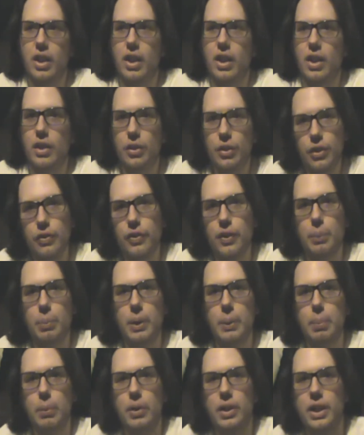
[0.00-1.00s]
There's a few
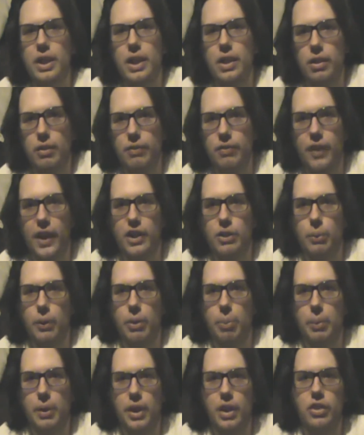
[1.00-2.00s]
people he gets in fights
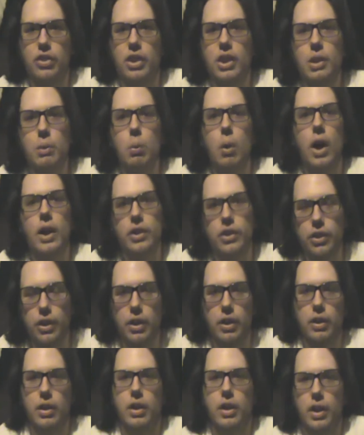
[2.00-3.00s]
with because he's
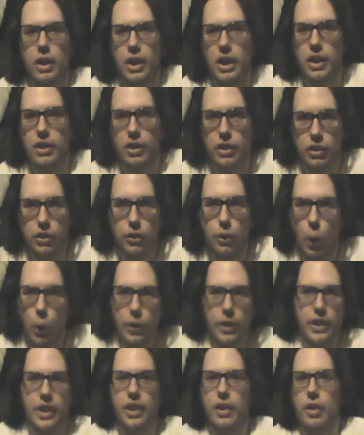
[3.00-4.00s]
on this goal
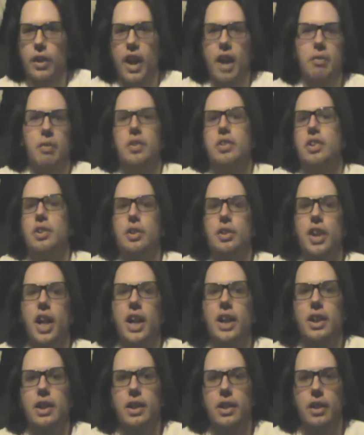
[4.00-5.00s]
to kill every single
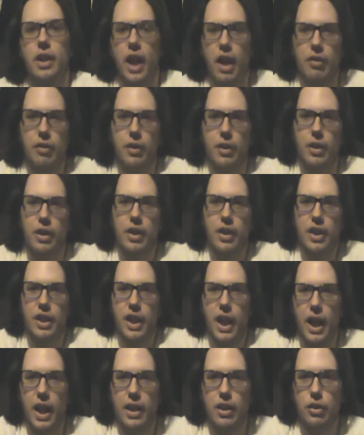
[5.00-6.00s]
Titan ever.
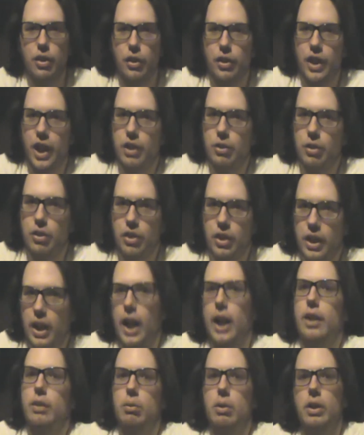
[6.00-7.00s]
And there's other guys who are just like,
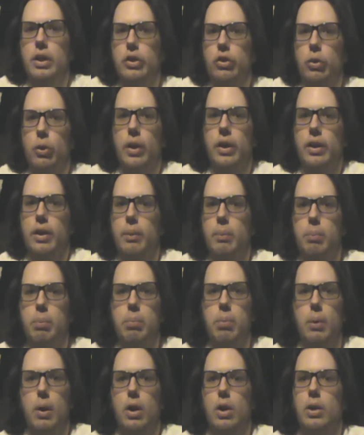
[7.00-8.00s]
"I just want to join the
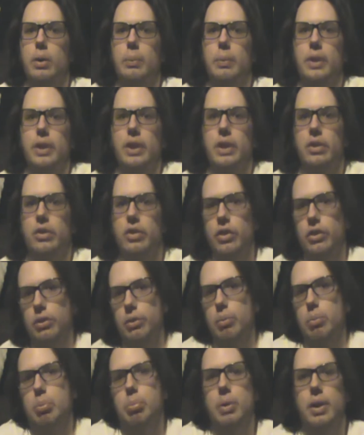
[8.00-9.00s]
army and
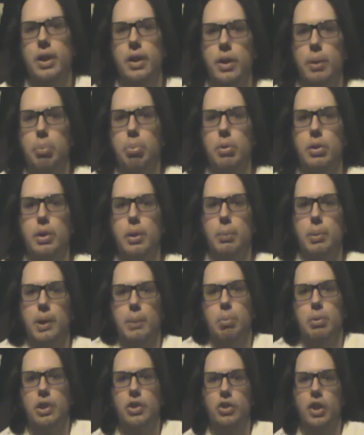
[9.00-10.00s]
just be a
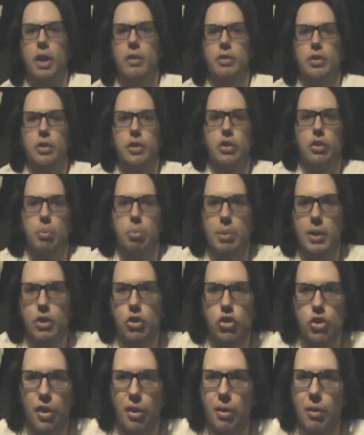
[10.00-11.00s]
police officer and just be
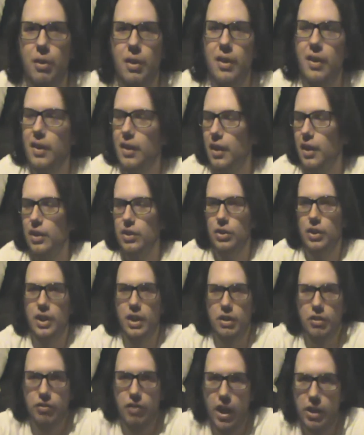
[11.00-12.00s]
chill." So he
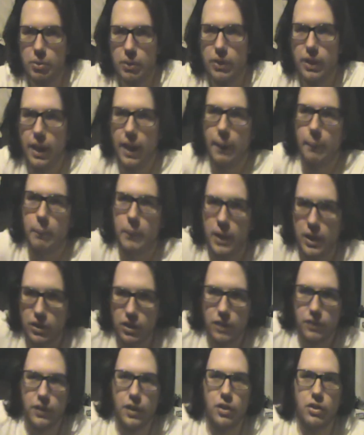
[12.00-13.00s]
gets in fights with them because
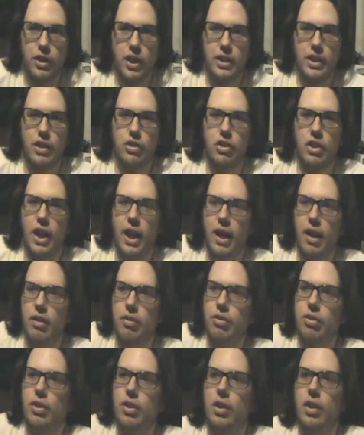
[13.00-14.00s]
he feels like they should
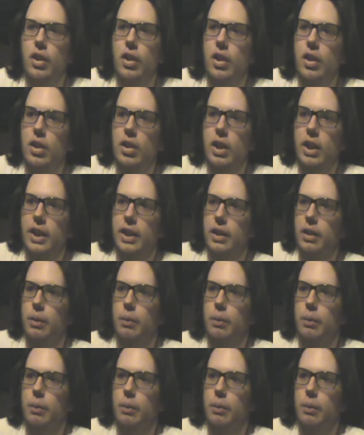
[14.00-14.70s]
have, like,